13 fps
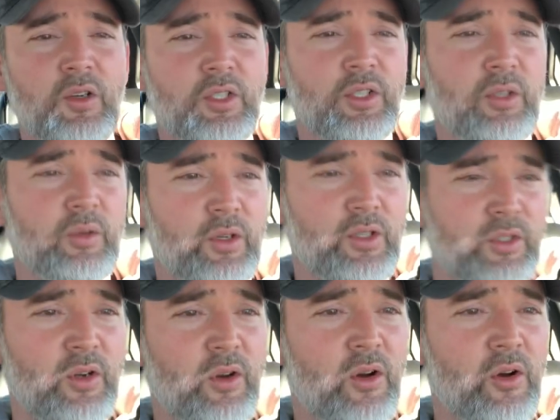
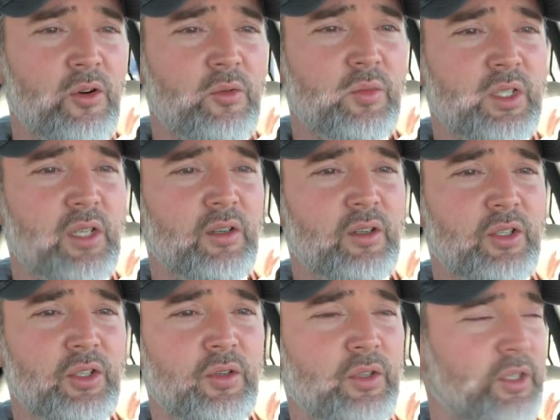There's no homes, they're
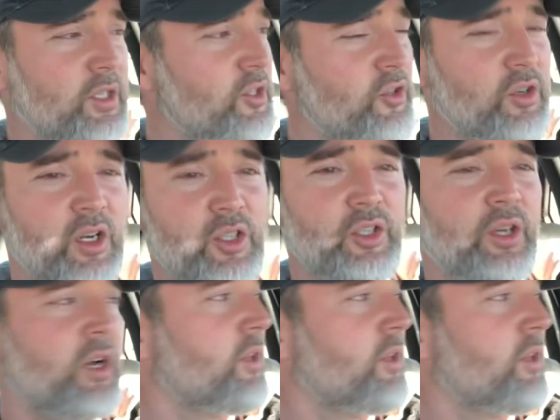doing construction